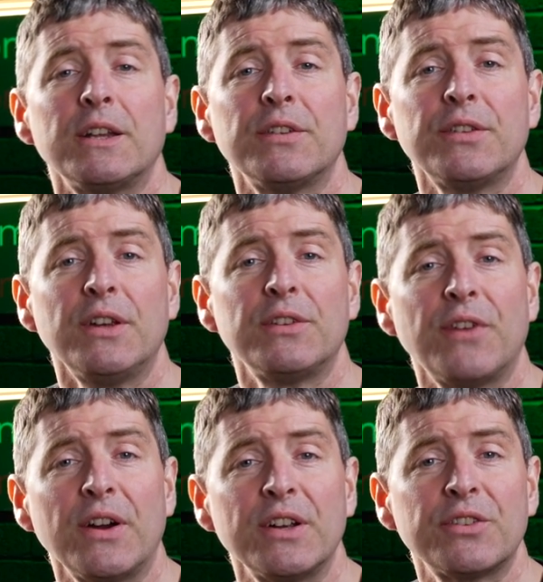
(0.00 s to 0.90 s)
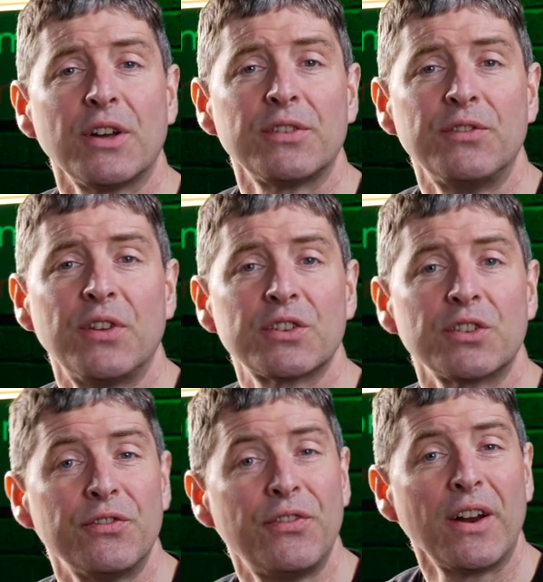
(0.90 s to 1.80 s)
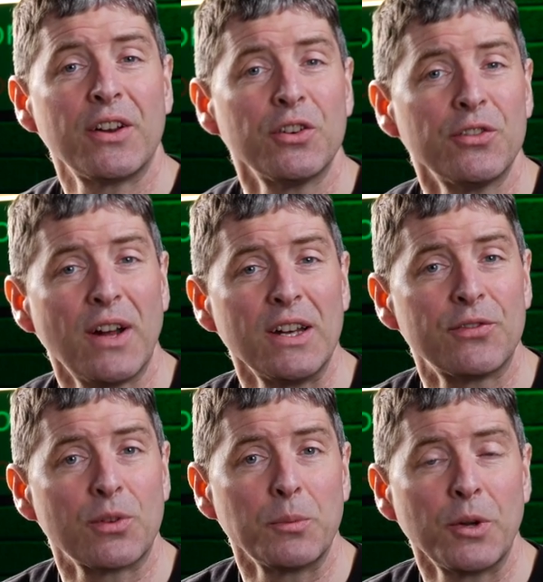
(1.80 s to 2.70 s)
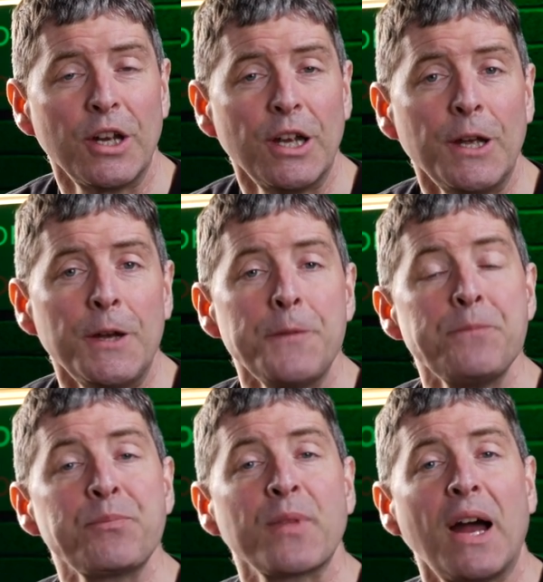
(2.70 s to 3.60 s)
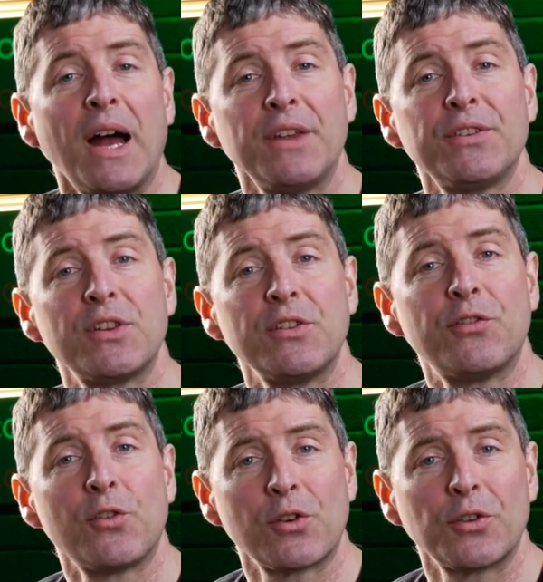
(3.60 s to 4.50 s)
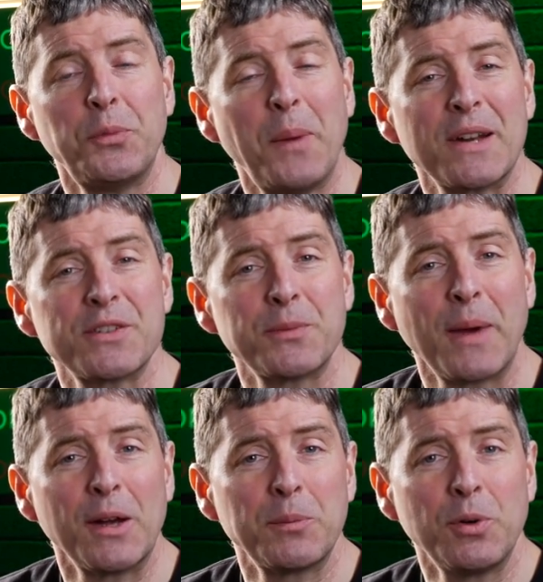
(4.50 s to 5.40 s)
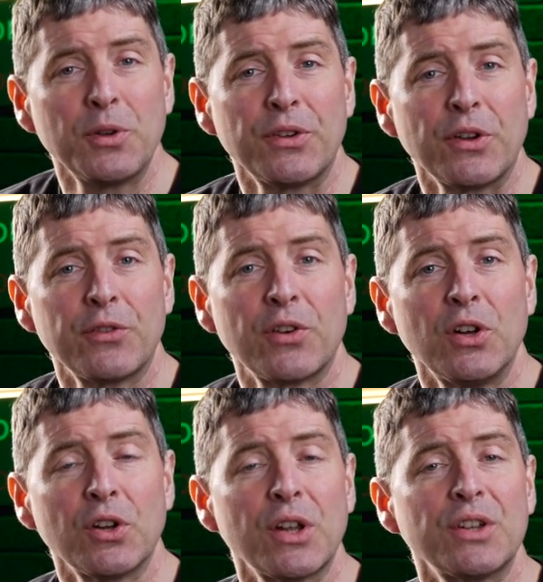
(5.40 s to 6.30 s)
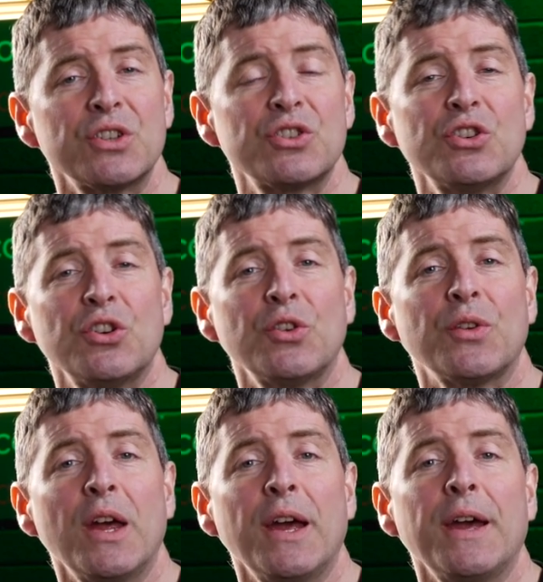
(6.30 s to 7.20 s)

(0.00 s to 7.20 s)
this is a very interesting fixture, very good value for money, has the four spectrum output, so if you're looking to tune